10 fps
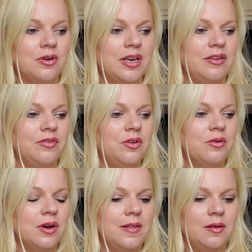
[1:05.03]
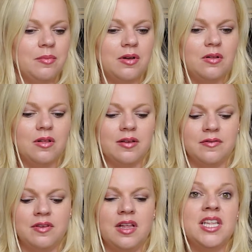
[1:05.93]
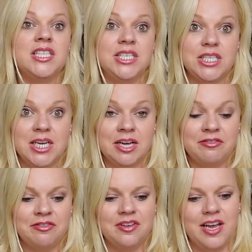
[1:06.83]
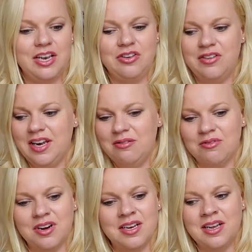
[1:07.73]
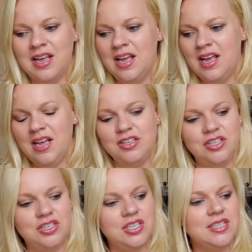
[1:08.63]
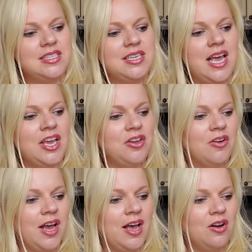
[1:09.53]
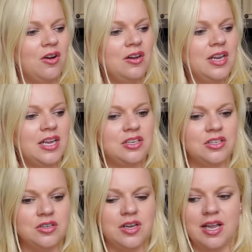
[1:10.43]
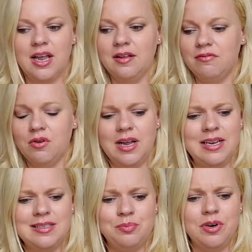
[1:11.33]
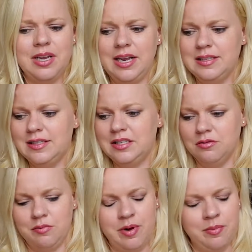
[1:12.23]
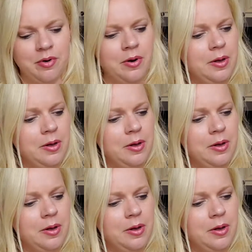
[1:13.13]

And if you are in the middle of stuff and you need one to just hang your hat on and to, and it's pretty easy to remember.